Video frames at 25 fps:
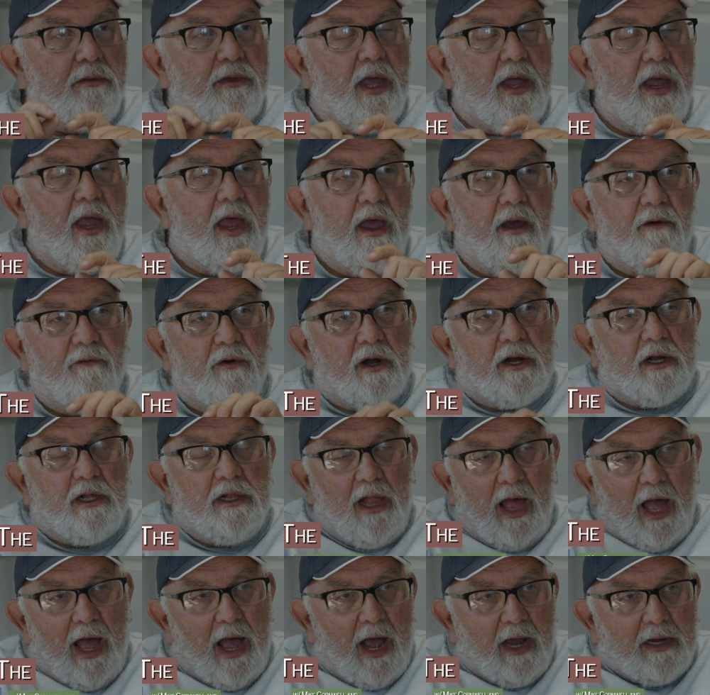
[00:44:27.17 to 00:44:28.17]
have a
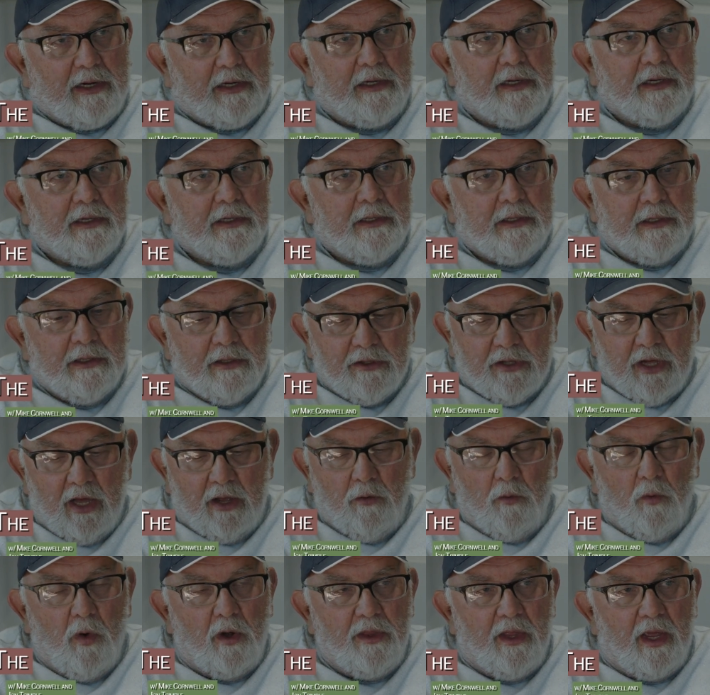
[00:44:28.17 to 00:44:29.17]
clock
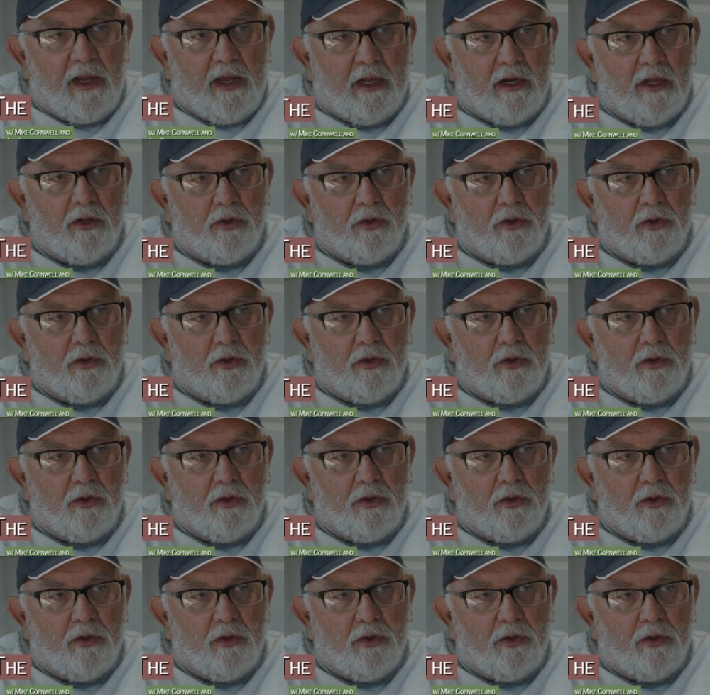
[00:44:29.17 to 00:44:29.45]
saying when they got